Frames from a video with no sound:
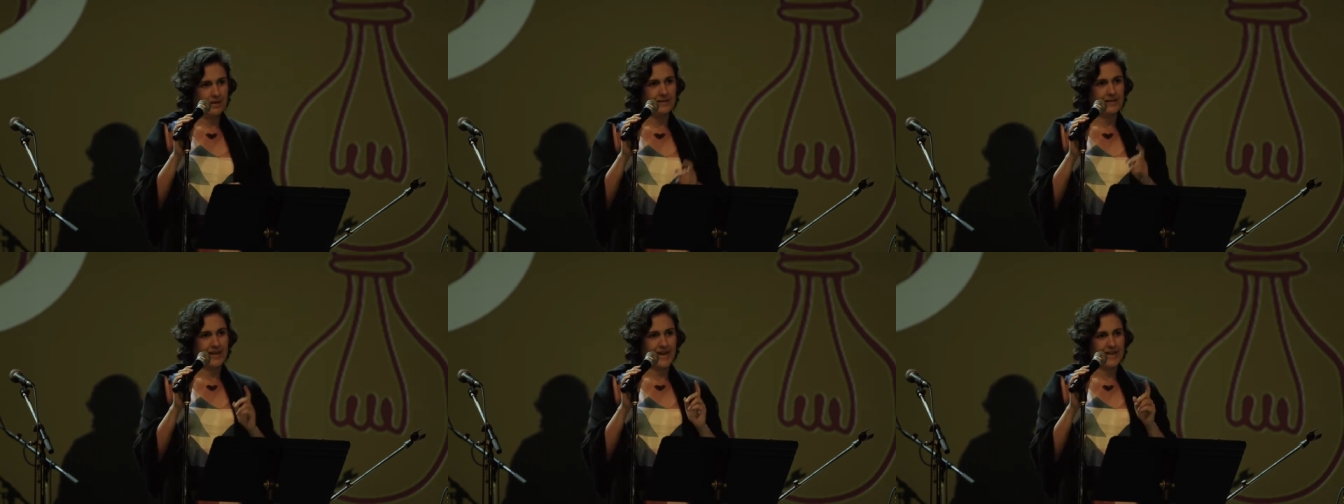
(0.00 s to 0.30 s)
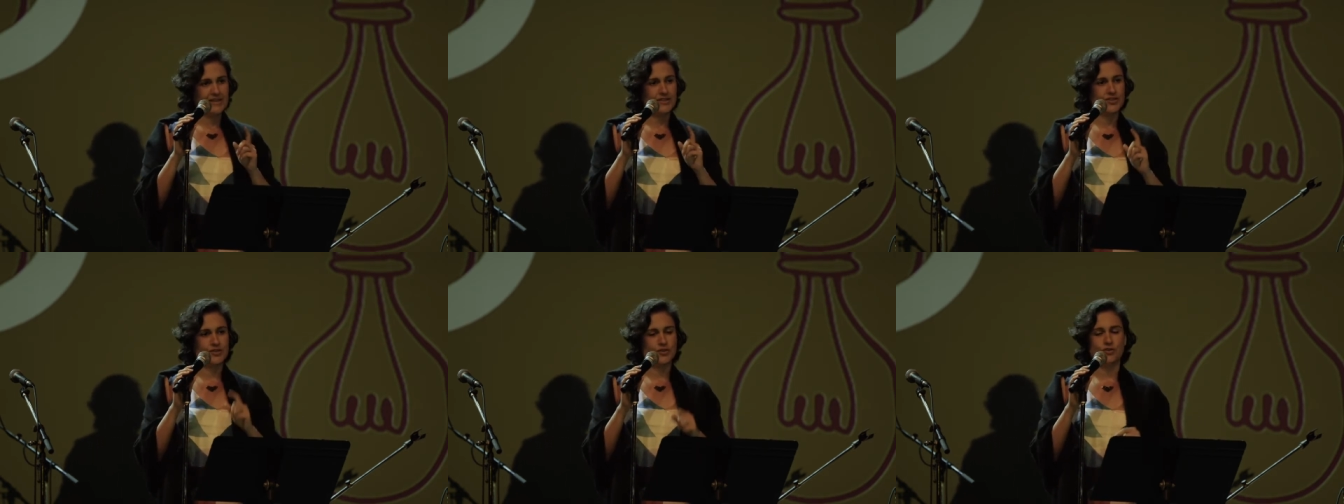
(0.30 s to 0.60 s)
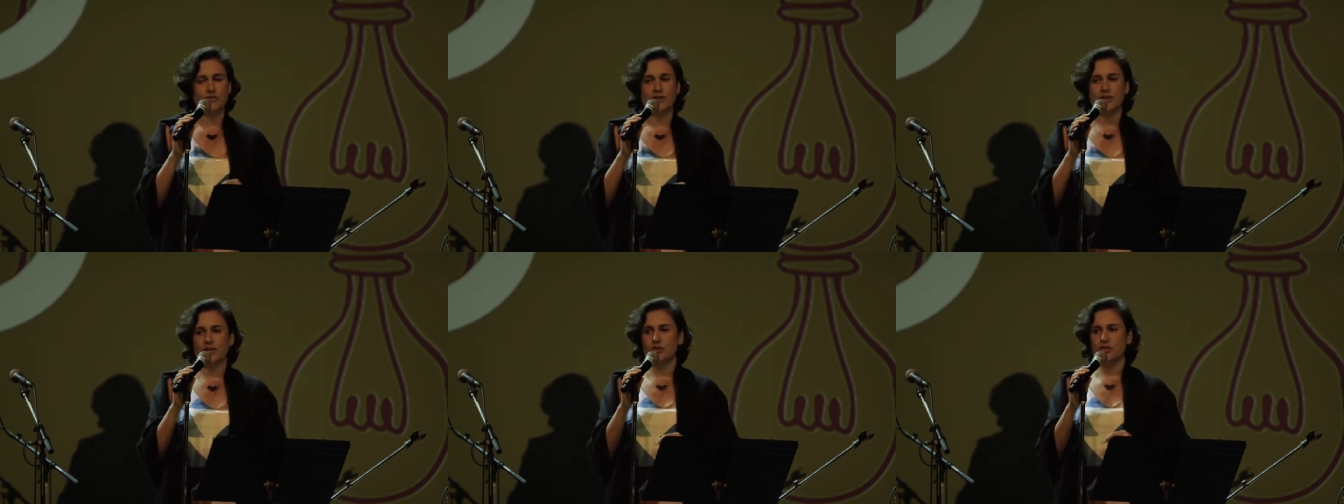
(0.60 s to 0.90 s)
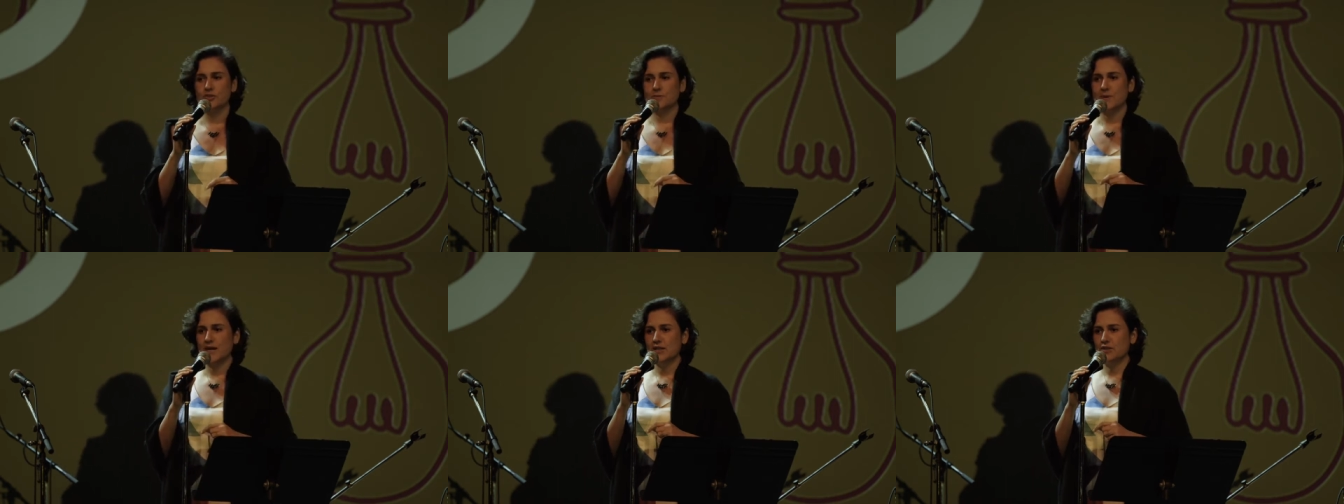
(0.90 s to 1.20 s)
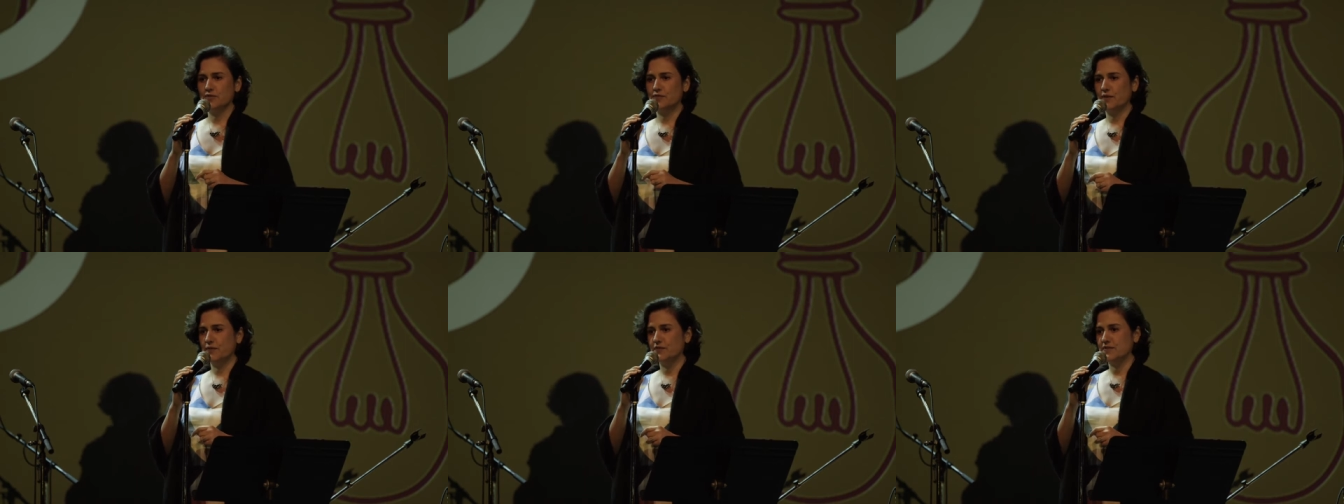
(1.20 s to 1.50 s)
That story goes back
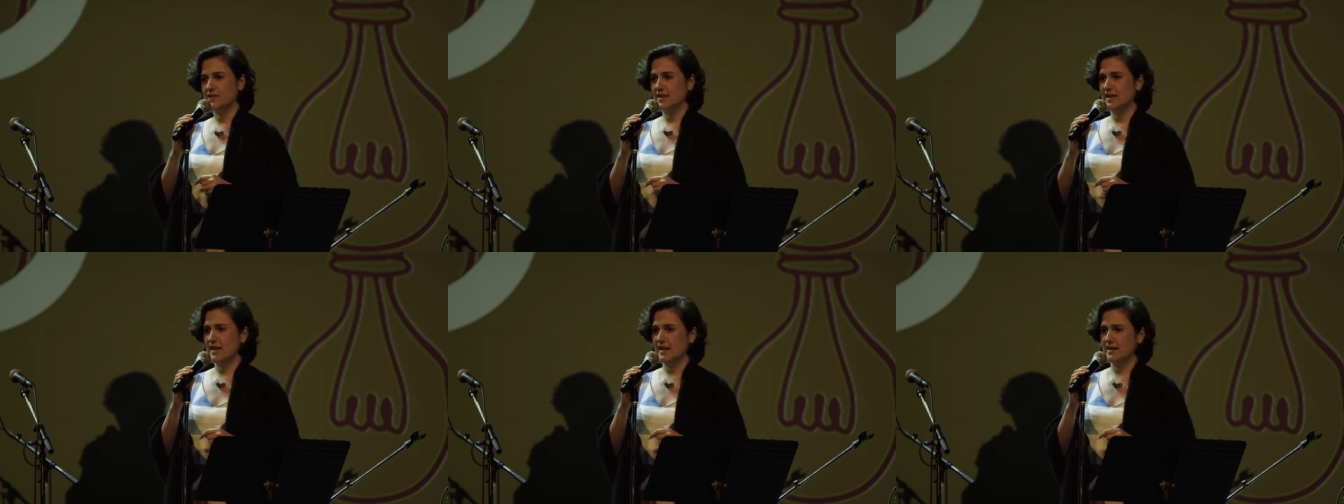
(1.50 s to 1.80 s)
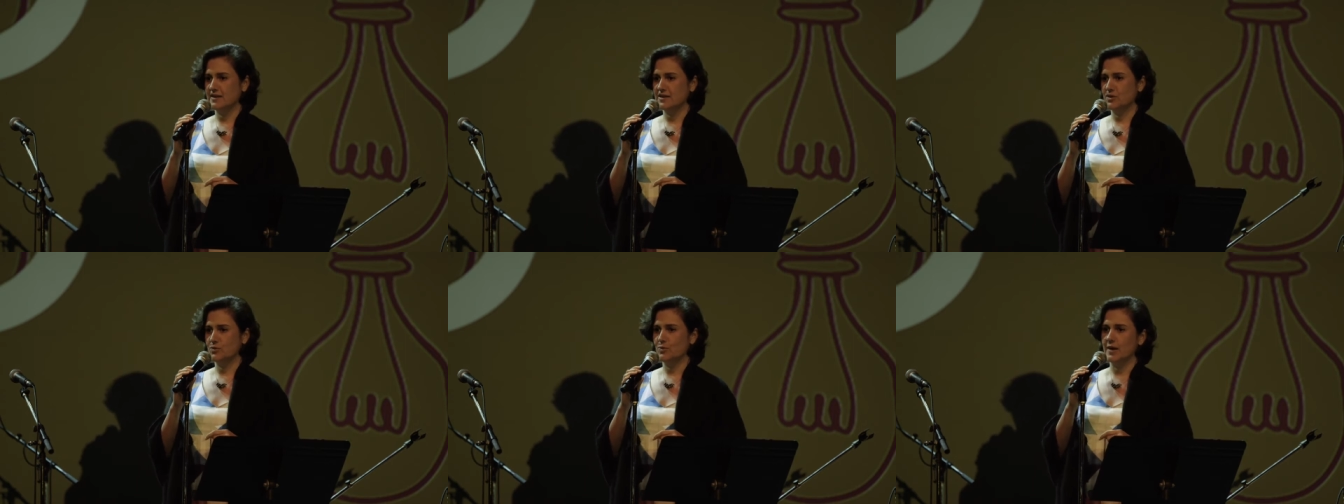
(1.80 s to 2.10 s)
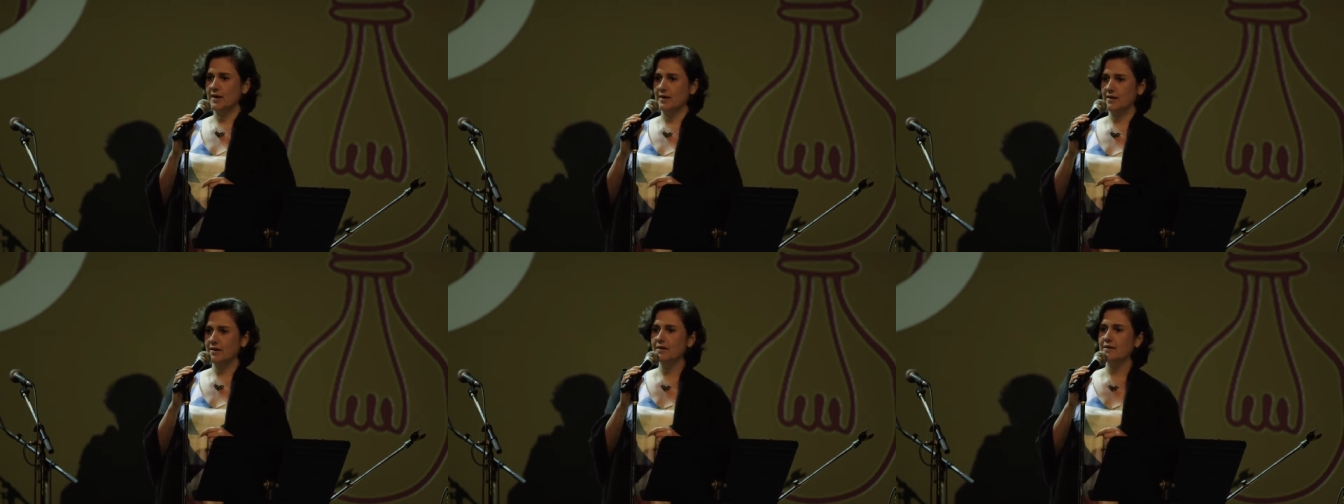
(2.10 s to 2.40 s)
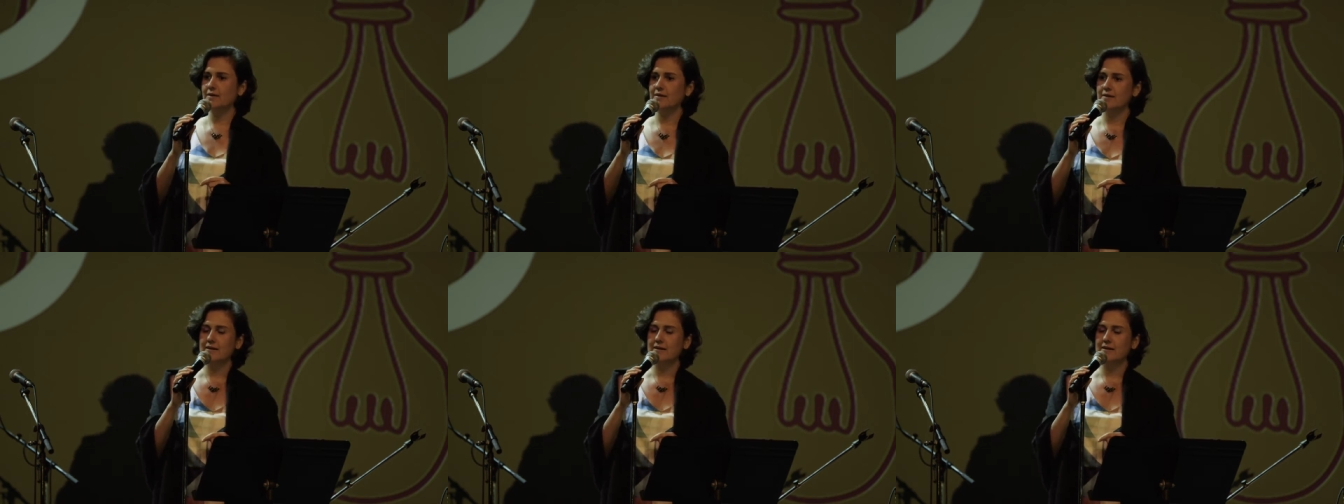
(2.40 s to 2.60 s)
to 1591.